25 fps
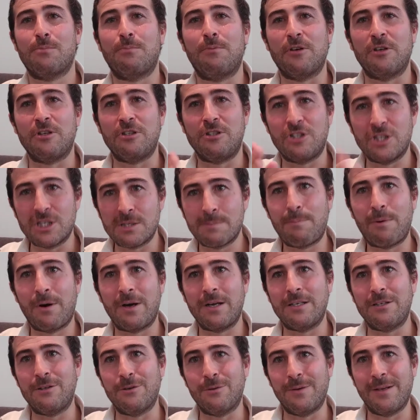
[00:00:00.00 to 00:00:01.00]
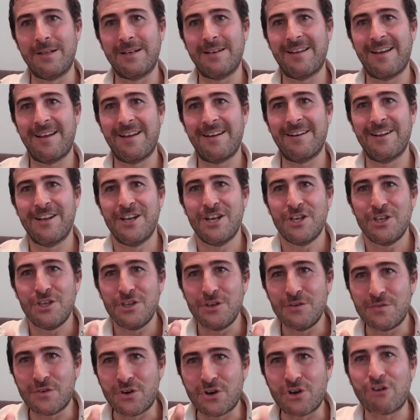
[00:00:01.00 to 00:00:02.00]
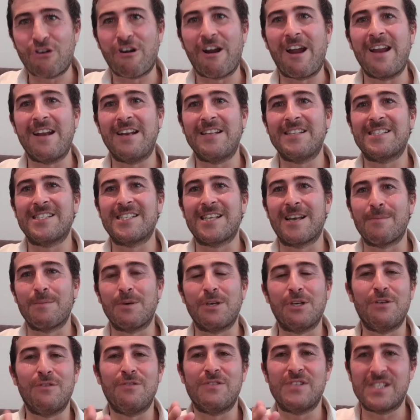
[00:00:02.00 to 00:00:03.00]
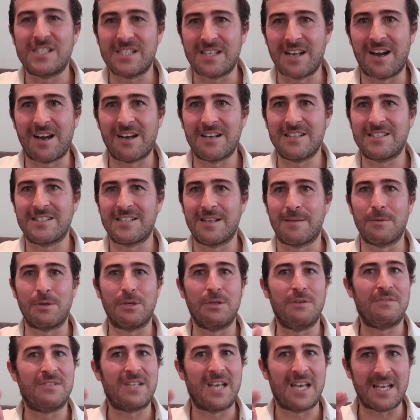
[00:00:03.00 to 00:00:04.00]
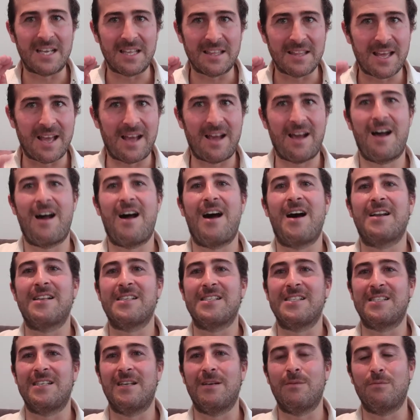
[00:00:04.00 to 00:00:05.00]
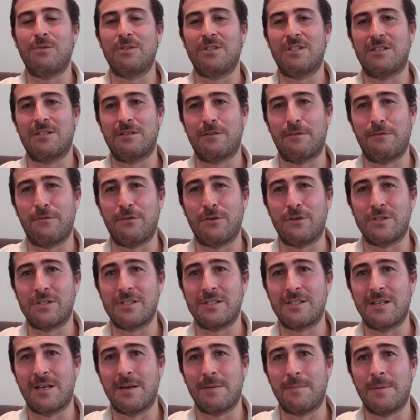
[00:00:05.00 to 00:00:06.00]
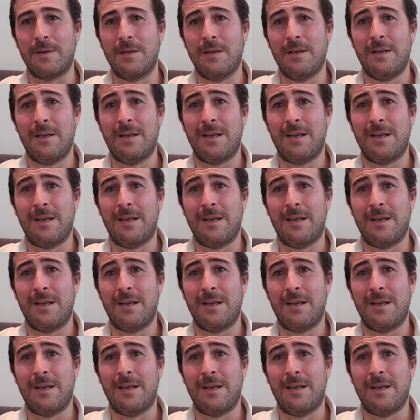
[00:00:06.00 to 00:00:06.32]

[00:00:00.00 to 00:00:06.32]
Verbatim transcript: But just by doing that, you've created something, you've started something, you've taken that harder step, which is the first step.